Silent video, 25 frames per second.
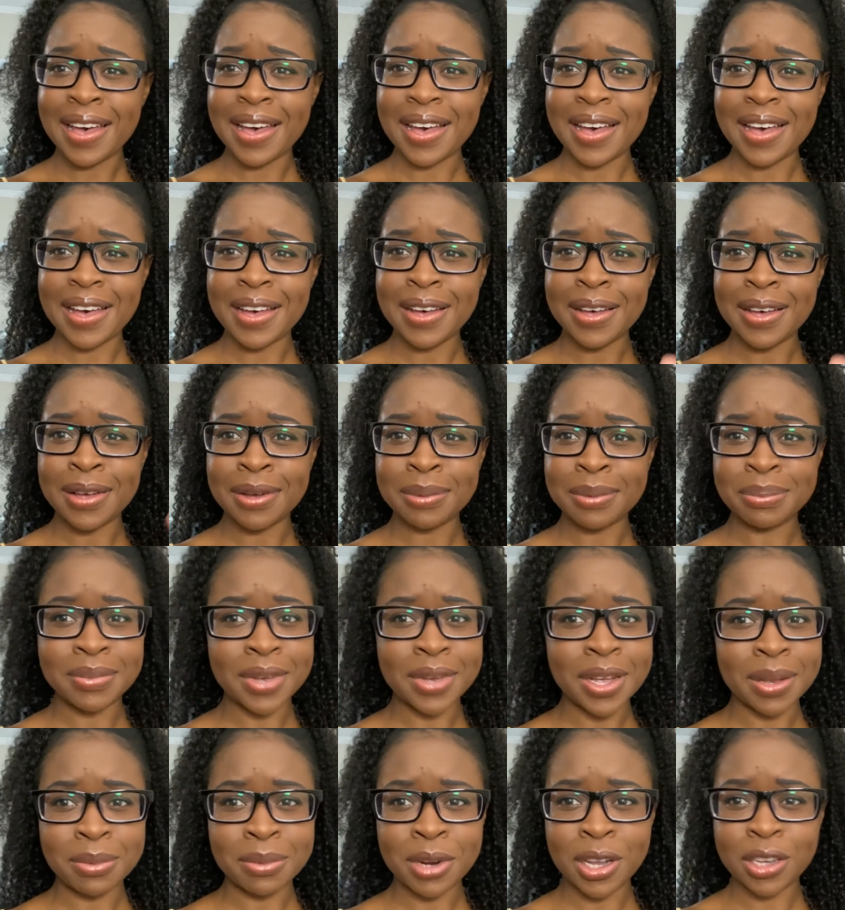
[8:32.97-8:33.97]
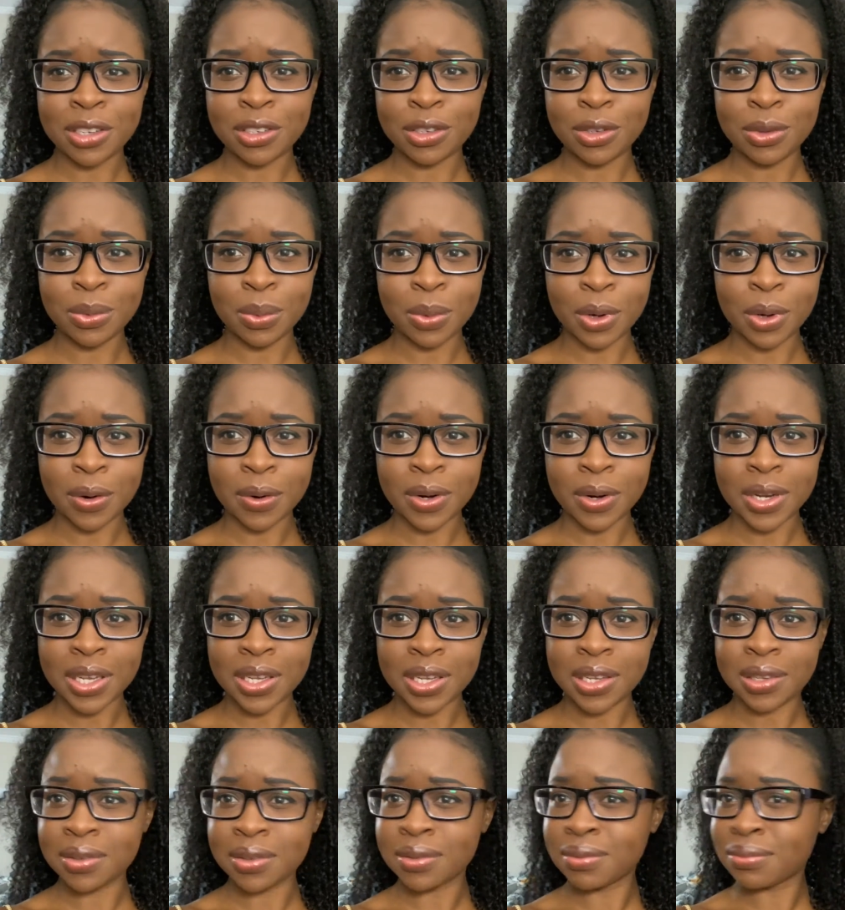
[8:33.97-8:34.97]
I'm not too
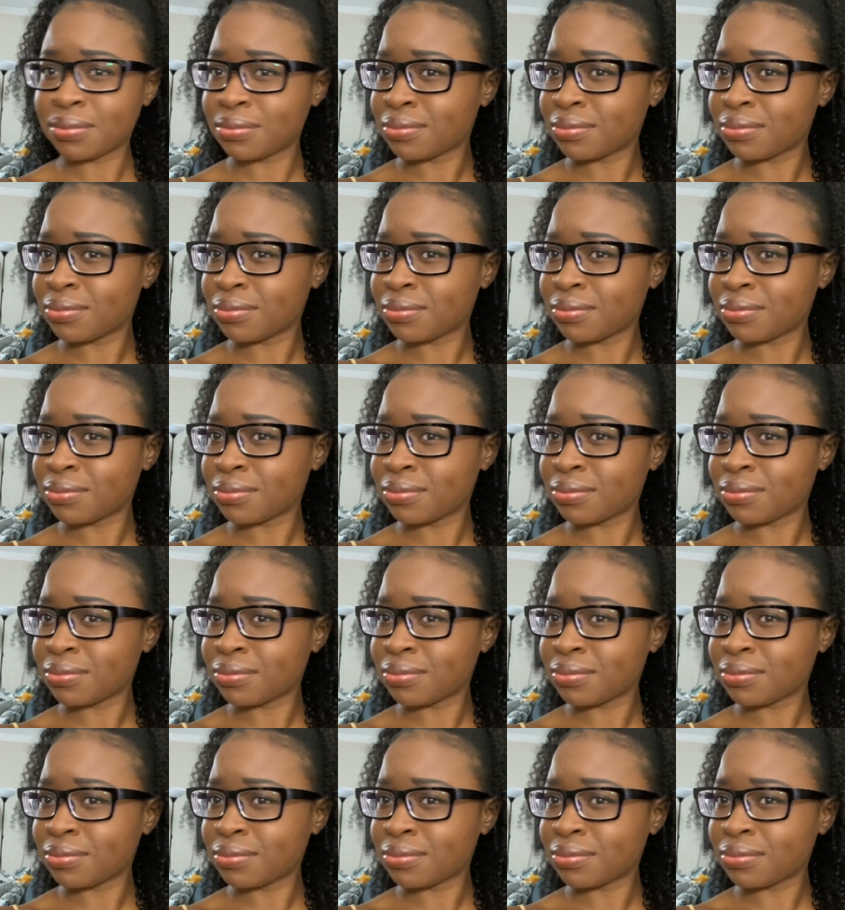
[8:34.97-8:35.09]
worried.